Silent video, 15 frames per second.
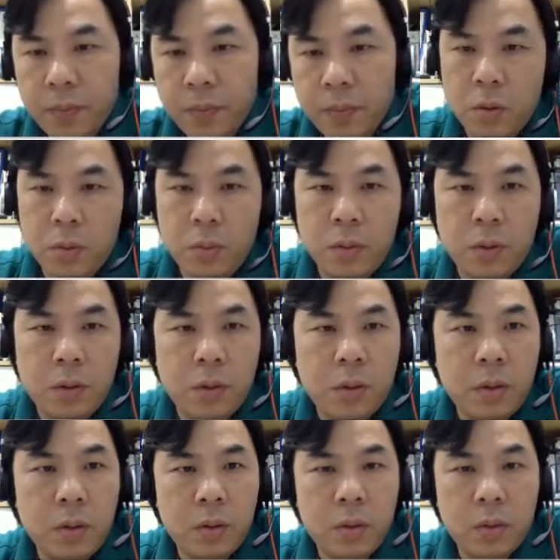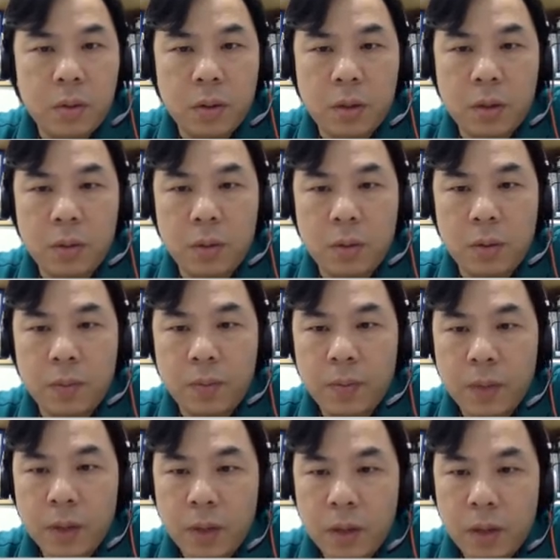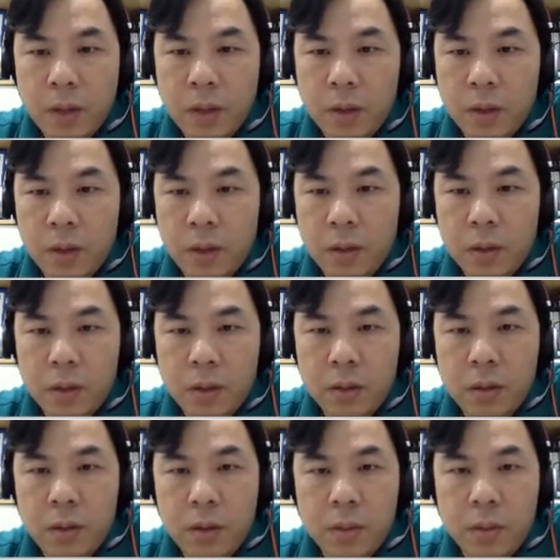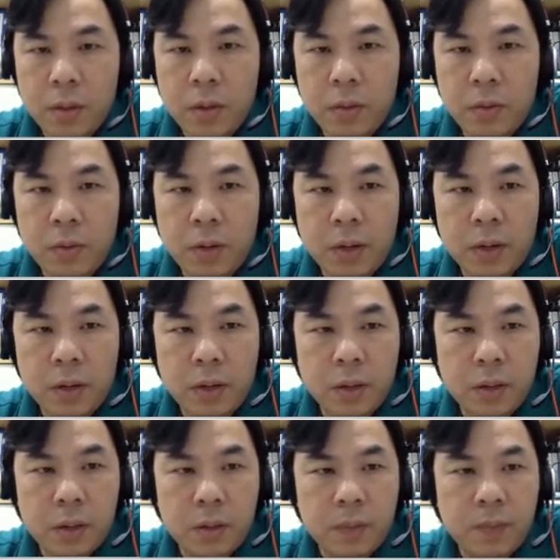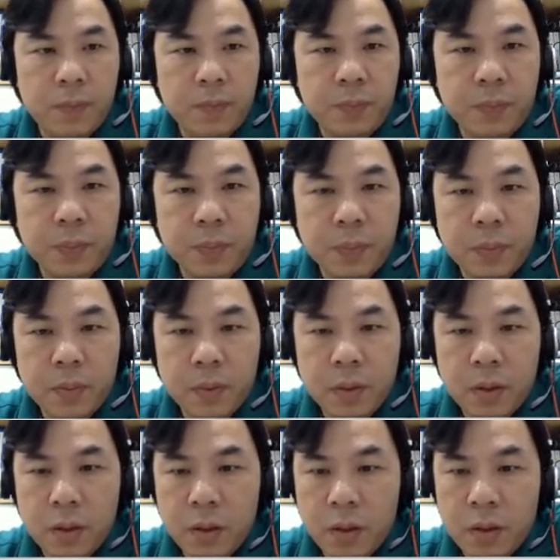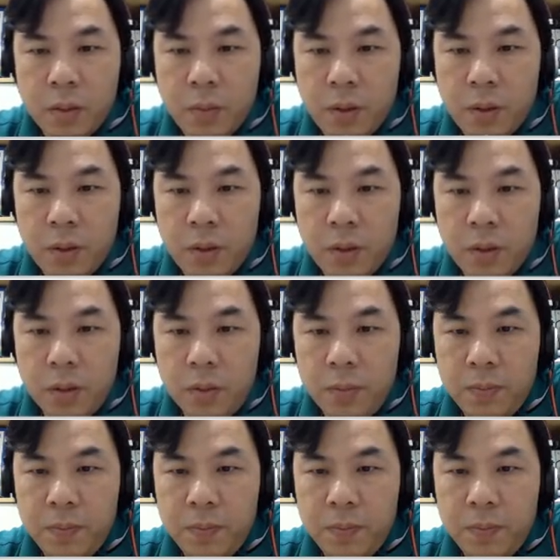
Oops, this one keep on. Okay, just let me run the mesh here.